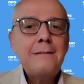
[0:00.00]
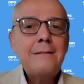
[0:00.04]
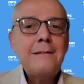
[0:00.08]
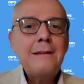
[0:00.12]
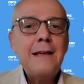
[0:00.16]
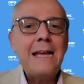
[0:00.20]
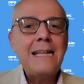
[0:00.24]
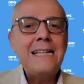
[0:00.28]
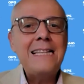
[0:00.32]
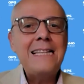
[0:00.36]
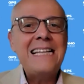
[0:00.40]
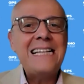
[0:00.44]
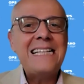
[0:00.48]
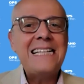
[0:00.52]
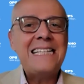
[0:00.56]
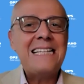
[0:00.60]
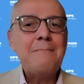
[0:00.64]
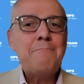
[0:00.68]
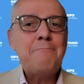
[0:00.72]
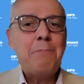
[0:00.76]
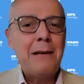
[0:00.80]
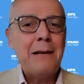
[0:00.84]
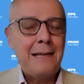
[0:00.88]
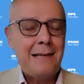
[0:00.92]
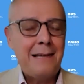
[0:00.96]
and
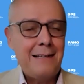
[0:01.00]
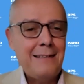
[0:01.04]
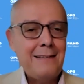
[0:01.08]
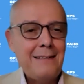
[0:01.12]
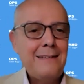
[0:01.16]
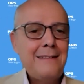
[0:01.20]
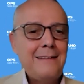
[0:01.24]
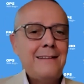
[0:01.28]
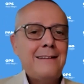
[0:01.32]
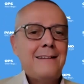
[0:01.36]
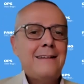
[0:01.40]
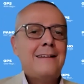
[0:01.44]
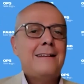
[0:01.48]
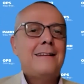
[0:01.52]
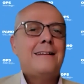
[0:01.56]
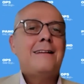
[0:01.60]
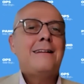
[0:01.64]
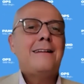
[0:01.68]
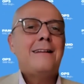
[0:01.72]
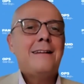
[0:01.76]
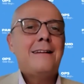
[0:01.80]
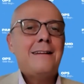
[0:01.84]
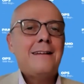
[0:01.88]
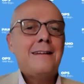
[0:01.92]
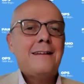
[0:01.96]
discipline.
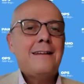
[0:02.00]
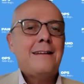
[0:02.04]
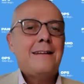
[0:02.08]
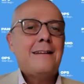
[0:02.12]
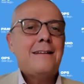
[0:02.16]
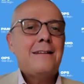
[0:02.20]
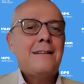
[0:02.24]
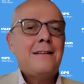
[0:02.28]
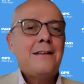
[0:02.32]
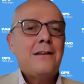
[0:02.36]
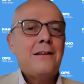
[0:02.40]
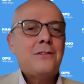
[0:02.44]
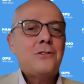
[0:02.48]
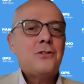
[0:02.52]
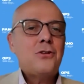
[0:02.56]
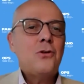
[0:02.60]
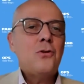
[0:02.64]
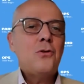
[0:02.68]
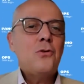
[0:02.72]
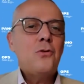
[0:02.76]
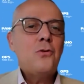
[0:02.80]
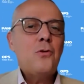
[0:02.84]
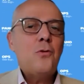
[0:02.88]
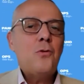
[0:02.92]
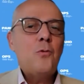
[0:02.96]

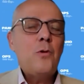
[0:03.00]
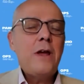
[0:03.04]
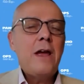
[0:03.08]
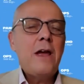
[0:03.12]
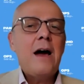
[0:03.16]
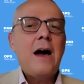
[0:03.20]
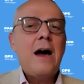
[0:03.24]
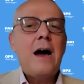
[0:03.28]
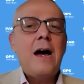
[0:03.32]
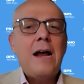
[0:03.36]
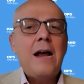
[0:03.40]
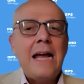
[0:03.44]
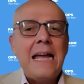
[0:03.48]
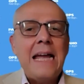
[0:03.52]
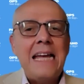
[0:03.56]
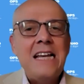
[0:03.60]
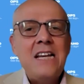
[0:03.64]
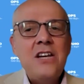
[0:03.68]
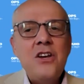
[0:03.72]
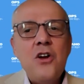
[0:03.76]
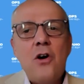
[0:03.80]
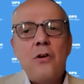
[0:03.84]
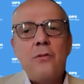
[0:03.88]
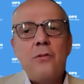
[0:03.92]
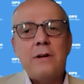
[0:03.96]
So we are
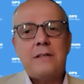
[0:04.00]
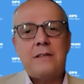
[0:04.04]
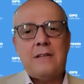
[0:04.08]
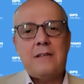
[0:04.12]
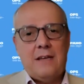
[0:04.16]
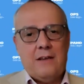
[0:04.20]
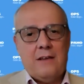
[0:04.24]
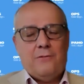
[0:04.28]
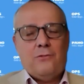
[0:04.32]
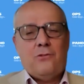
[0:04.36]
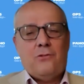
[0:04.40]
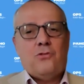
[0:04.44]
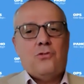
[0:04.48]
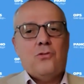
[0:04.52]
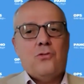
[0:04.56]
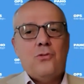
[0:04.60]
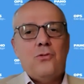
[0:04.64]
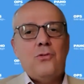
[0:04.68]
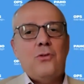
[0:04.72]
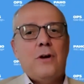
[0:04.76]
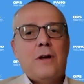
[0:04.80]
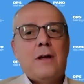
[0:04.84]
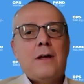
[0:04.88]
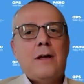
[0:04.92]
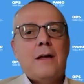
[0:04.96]
innovative too,
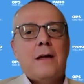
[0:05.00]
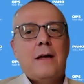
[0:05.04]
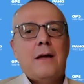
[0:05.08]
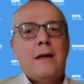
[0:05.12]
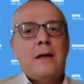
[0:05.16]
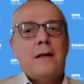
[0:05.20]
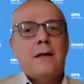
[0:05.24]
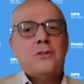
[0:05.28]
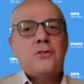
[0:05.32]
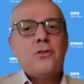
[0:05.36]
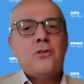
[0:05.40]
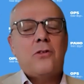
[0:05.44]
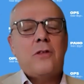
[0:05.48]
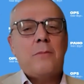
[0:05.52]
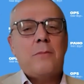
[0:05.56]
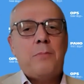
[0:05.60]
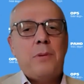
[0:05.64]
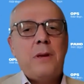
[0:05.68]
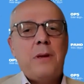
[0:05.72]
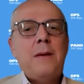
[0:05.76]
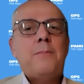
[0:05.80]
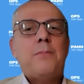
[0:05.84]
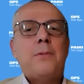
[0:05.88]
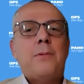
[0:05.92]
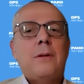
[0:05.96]
so the
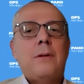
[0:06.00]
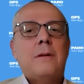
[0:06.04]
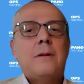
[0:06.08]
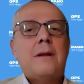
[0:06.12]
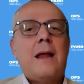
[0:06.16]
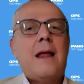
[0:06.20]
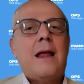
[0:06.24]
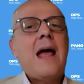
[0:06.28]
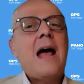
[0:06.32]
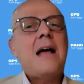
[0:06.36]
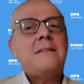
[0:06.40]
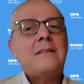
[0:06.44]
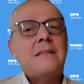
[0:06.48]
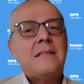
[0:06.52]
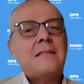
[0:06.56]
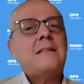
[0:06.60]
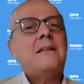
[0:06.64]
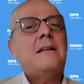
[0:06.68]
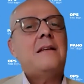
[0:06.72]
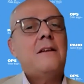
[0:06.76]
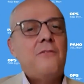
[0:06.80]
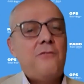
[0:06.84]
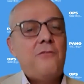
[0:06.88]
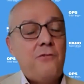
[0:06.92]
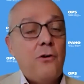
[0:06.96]
people can
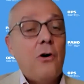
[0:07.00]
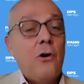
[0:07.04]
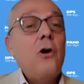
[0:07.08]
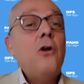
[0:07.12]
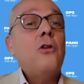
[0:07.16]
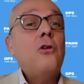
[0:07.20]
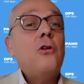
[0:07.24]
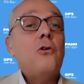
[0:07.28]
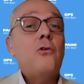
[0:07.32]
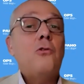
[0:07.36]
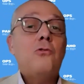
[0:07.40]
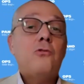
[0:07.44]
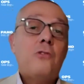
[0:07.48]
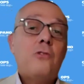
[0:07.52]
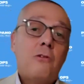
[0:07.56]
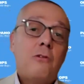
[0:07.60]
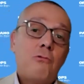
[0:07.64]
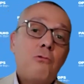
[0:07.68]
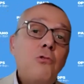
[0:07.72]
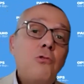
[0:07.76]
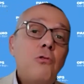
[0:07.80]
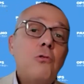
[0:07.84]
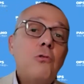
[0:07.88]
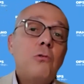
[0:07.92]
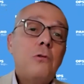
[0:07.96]
still follow the
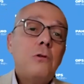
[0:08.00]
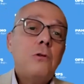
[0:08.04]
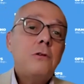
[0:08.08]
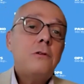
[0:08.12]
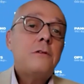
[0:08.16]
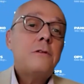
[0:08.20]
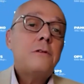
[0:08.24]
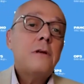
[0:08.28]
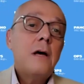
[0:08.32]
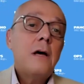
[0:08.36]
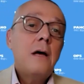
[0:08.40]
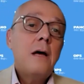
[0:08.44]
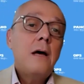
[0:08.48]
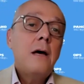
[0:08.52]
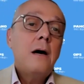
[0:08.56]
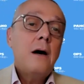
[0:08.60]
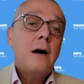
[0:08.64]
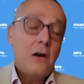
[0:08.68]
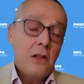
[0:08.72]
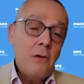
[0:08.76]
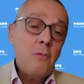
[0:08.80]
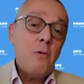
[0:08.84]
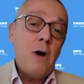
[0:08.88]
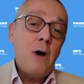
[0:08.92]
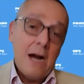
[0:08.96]
rules.
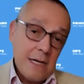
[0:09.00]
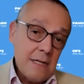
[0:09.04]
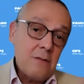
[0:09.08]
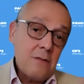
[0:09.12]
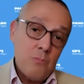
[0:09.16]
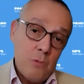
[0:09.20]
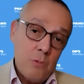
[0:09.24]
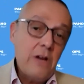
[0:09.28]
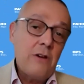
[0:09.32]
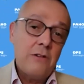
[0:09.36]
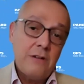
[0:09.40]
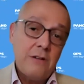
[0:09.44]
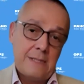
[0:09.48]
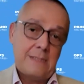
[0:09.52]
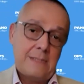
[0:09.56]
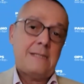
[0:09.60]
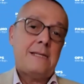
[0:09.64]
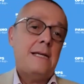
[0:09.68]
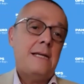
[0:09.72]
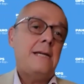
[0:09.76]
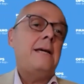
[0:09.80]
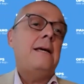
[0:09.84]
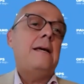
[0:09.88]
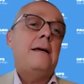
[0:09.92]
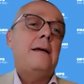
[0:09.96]
Otherwise, we're gonna
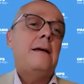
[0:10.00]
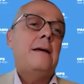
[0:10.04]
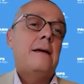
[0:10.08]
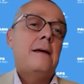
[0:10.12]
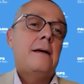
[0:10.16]
see